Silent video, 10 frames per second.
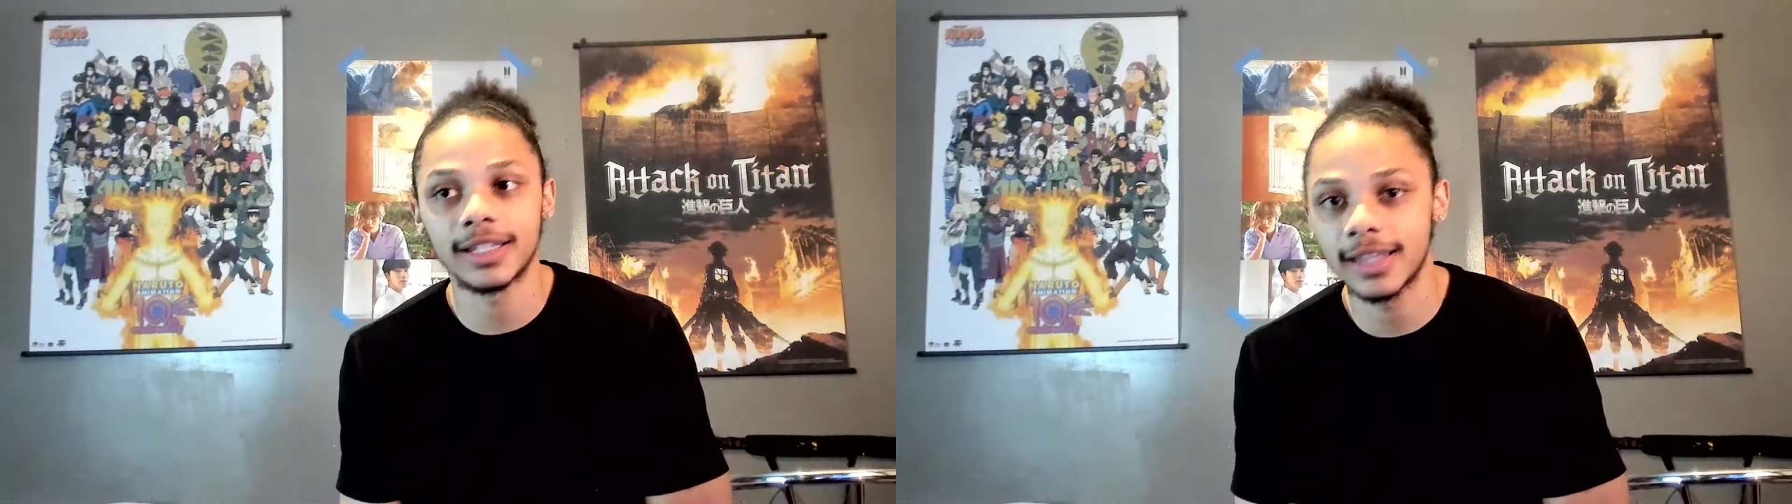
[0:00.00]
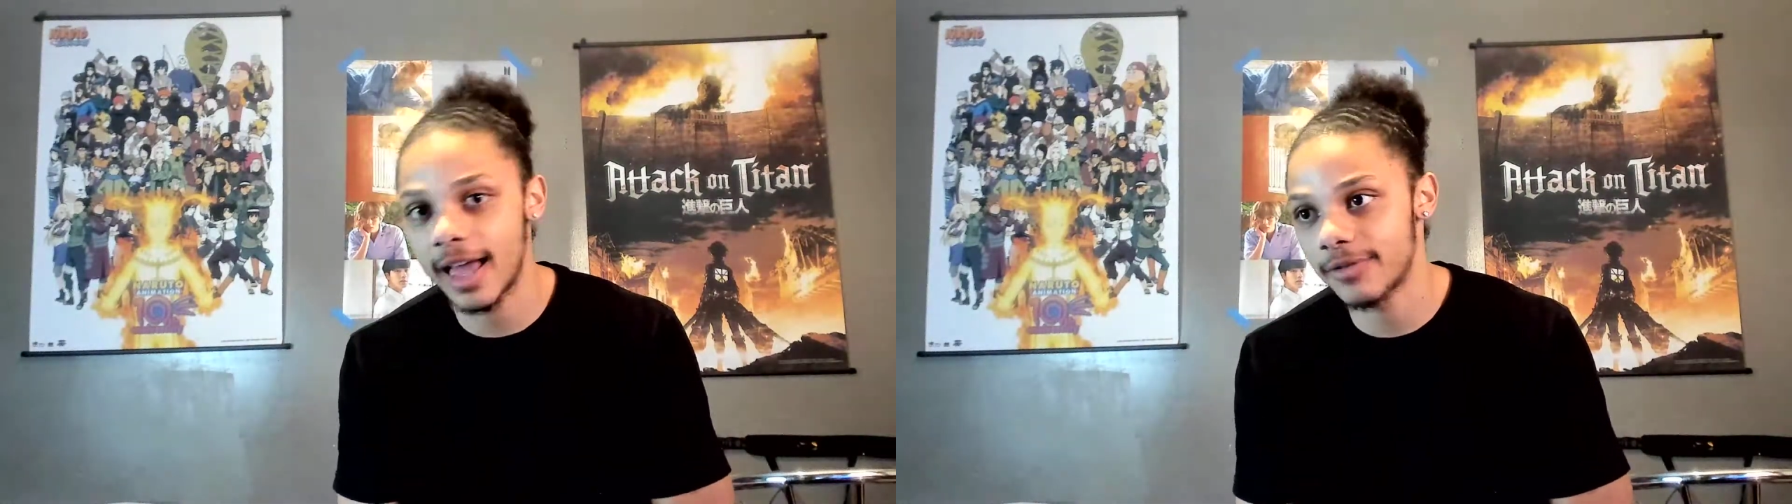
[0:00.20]

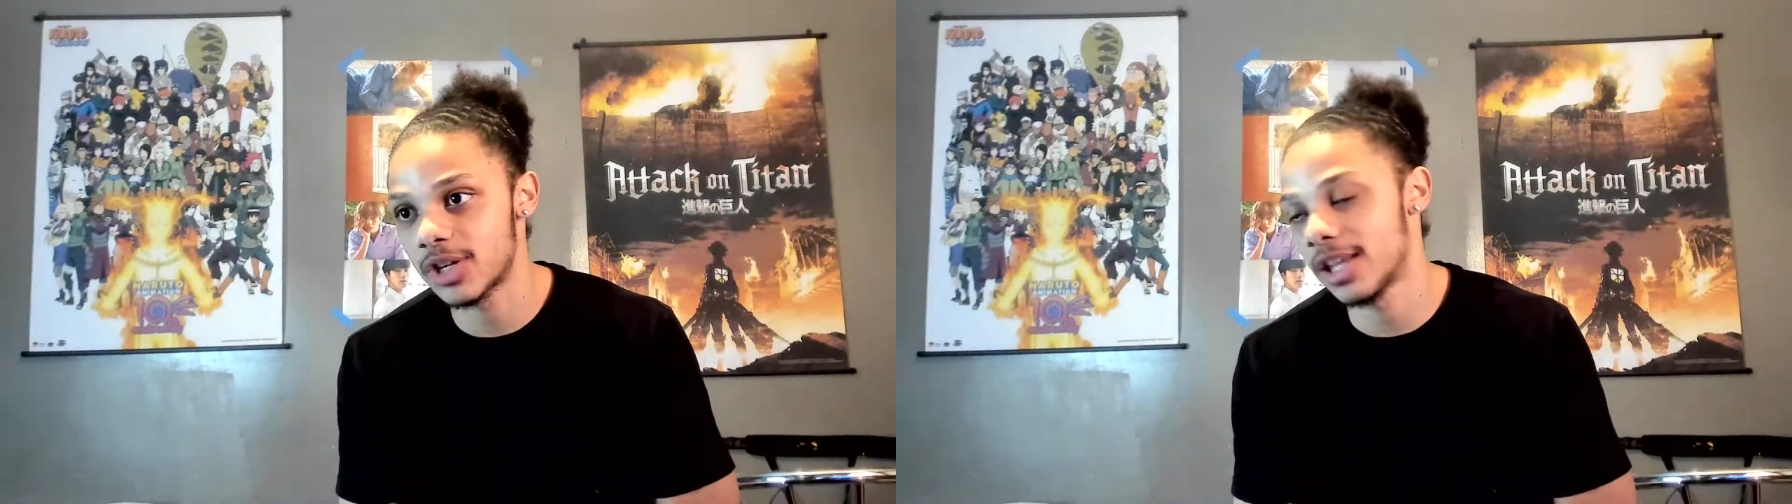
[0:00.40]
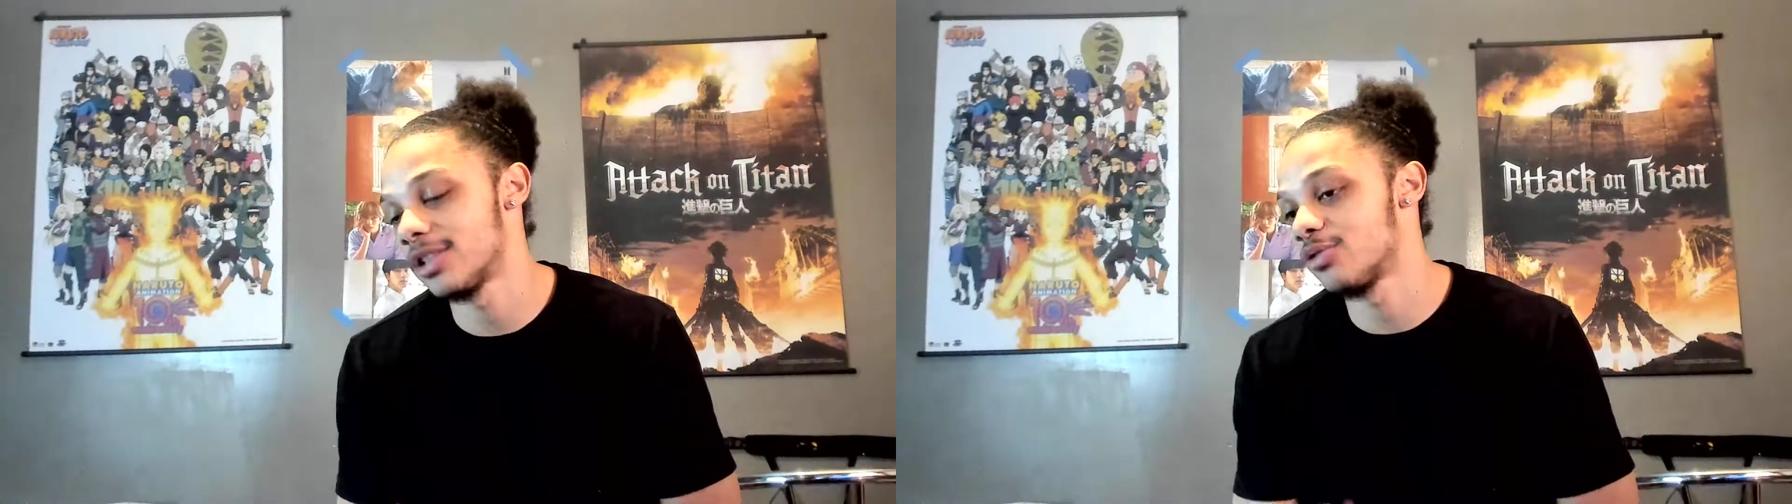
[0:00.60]
to laugh
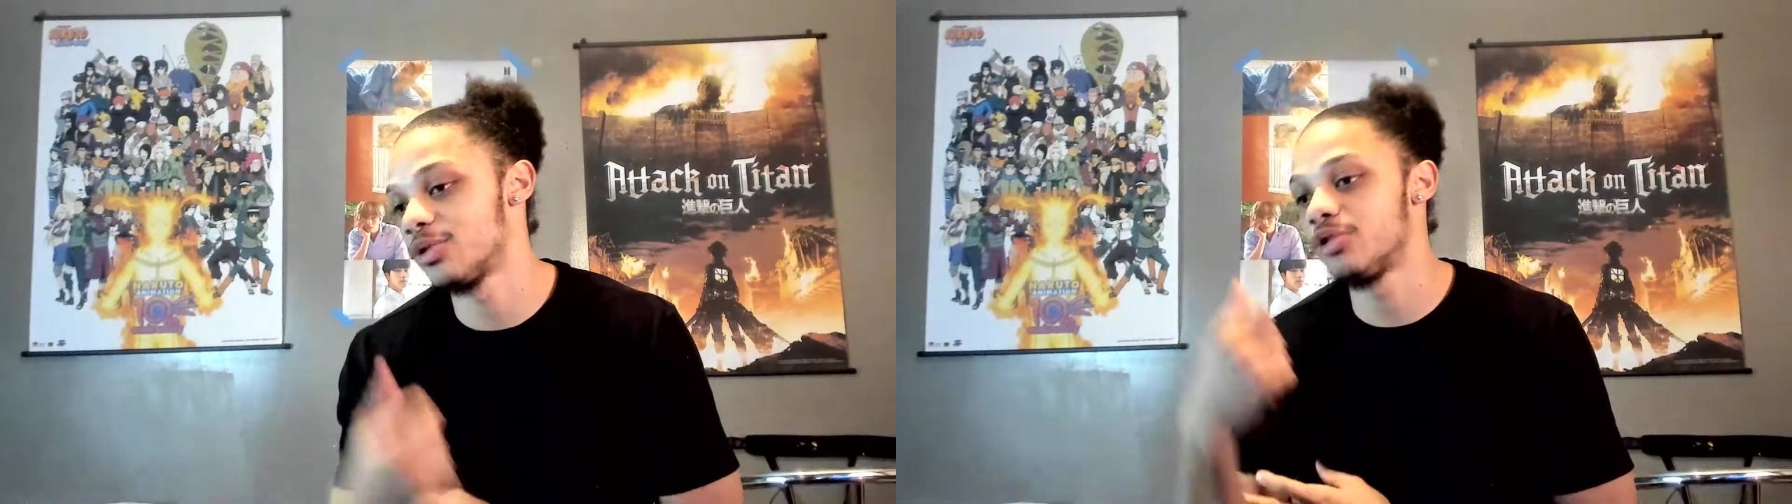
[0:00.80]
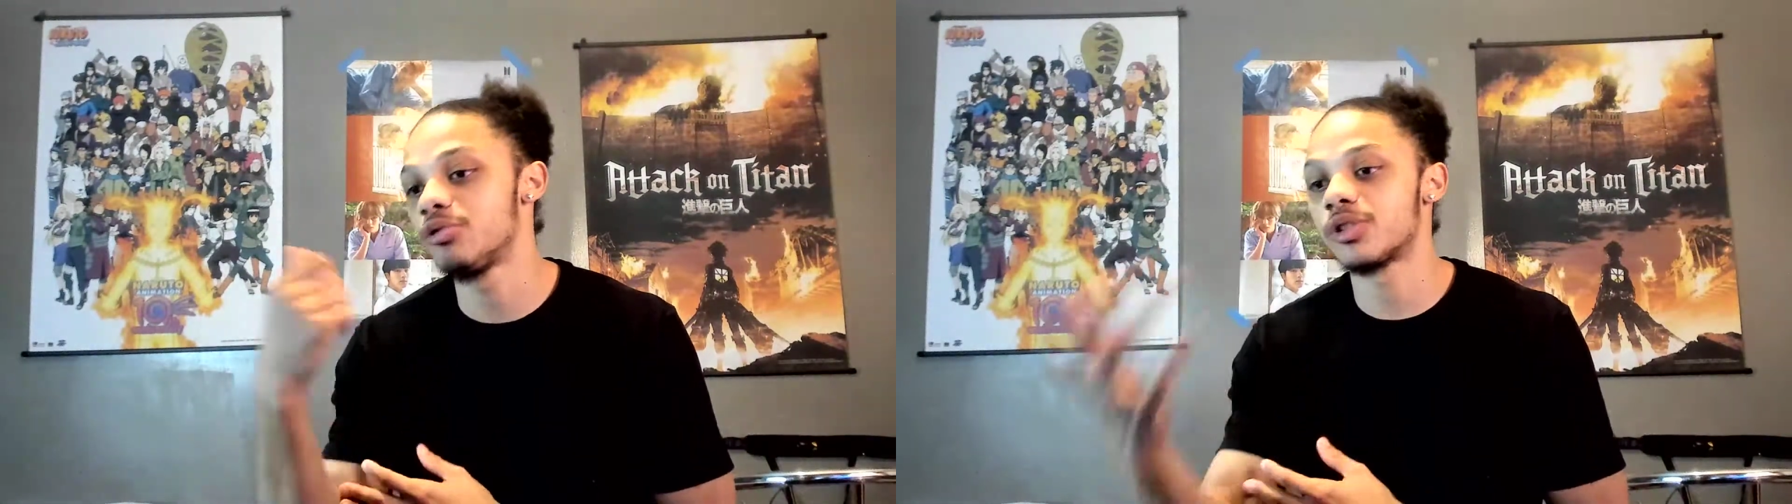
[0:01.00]
challenge
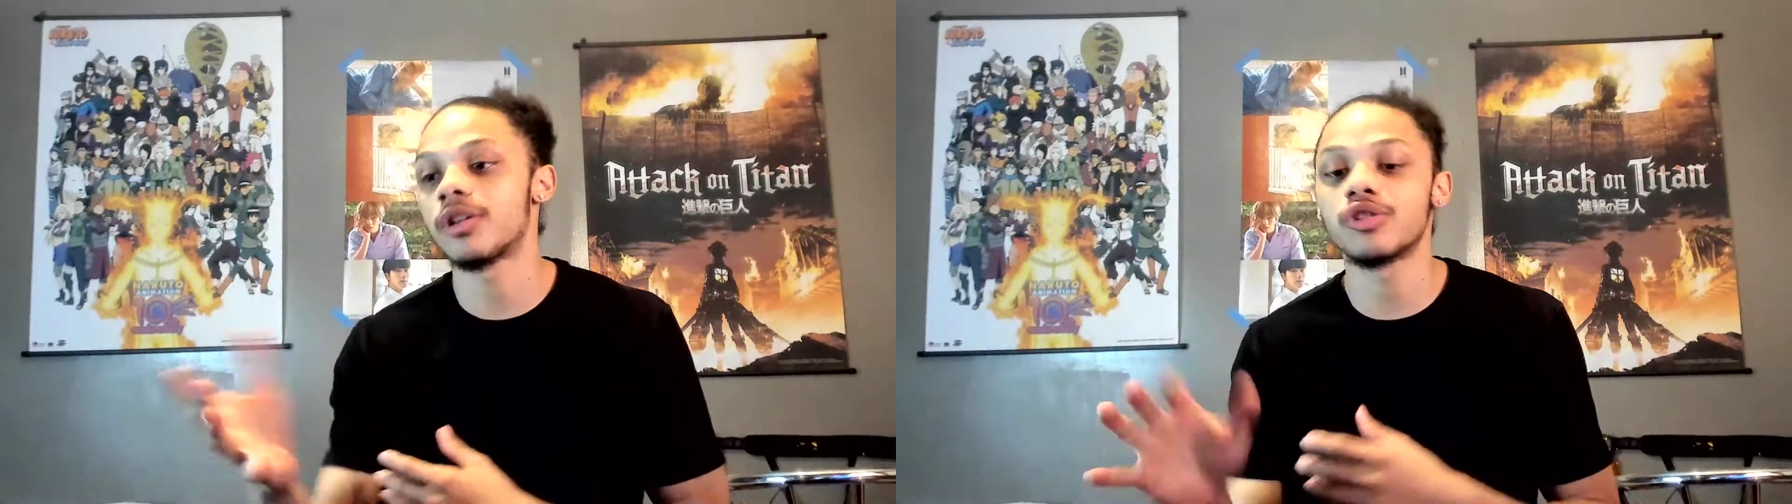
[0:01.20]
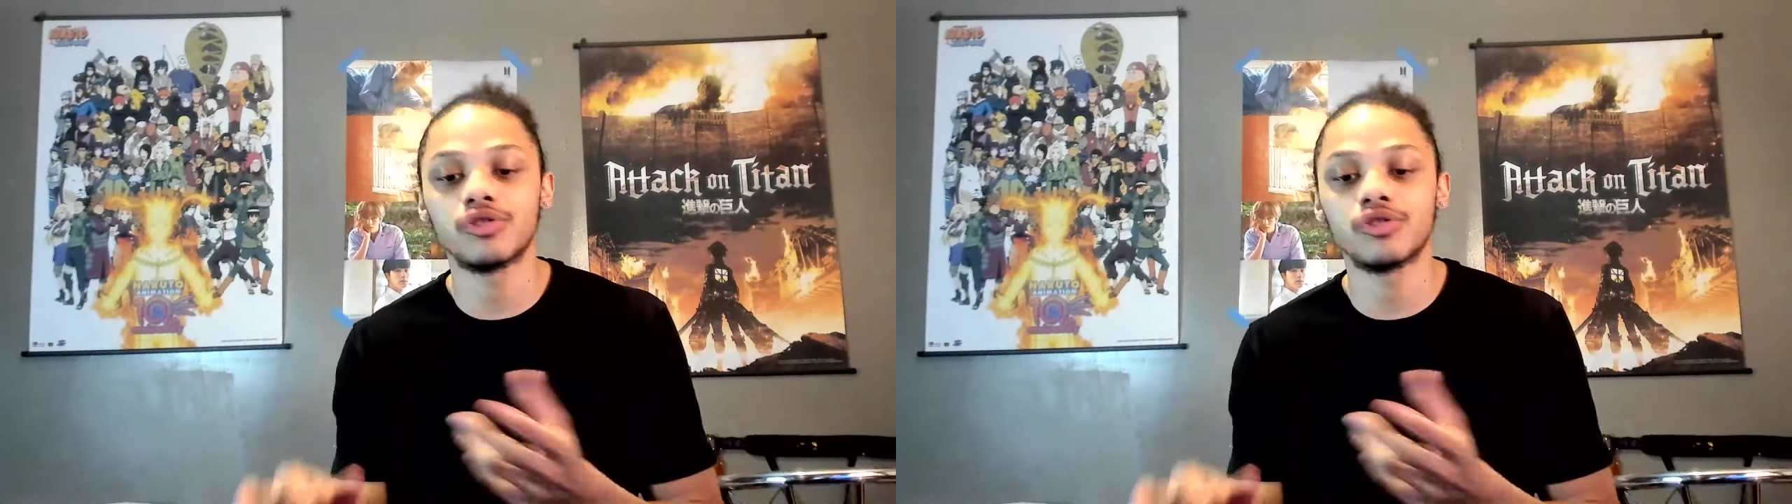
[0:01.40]
when you search